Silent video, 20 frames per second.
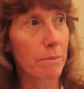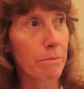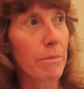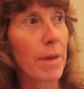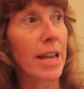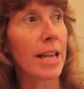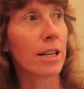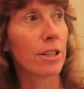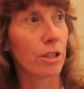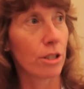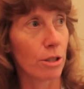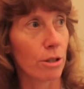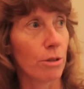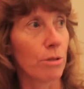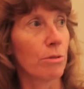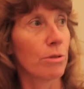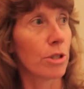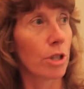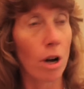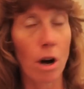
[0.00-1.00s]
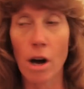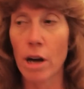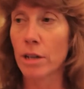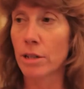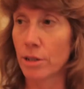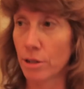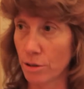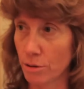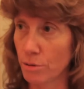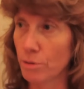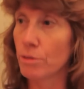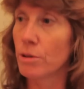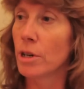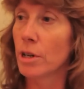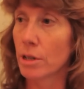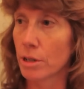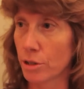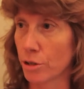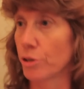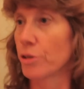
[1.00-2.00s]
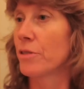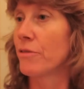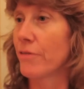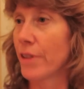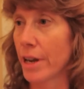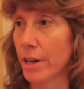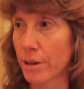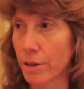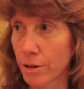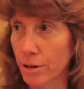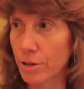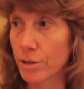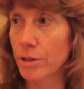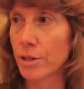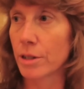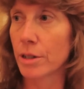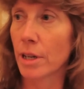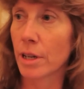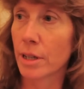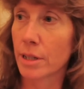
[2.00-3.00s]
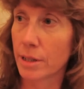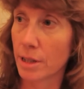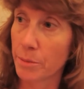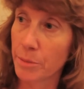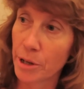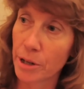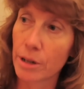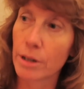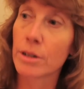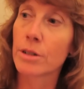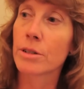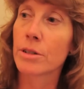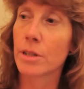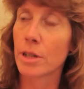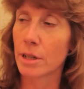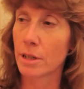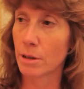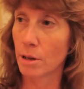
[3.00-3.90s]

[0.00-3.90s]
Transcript: makes you talk to certain vendors, exhibitors, and,